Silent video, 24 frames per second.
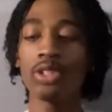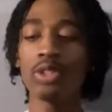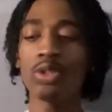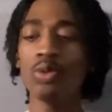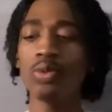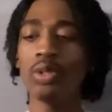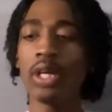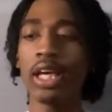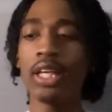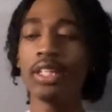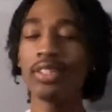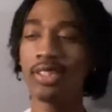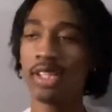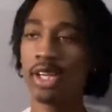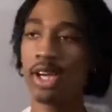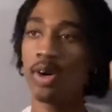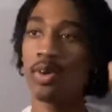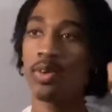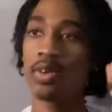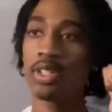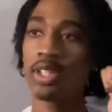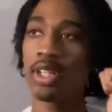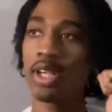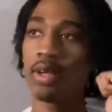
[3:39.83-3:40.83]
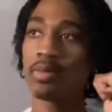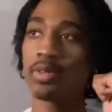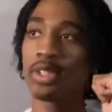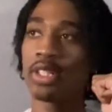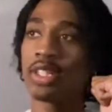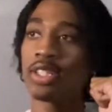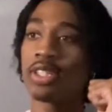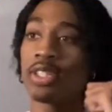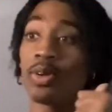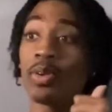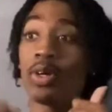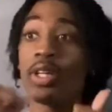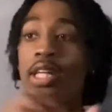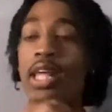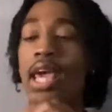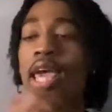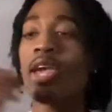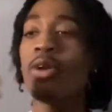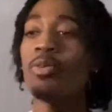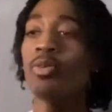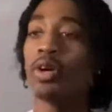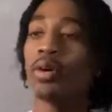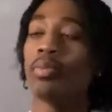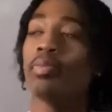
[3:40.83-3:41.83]
2 days ago or some shit. So a
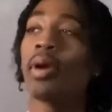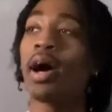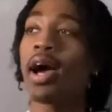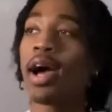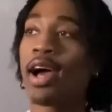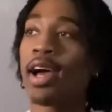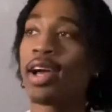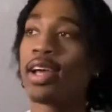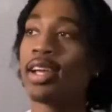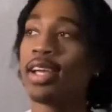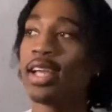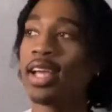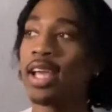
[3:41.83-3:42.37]
day went by.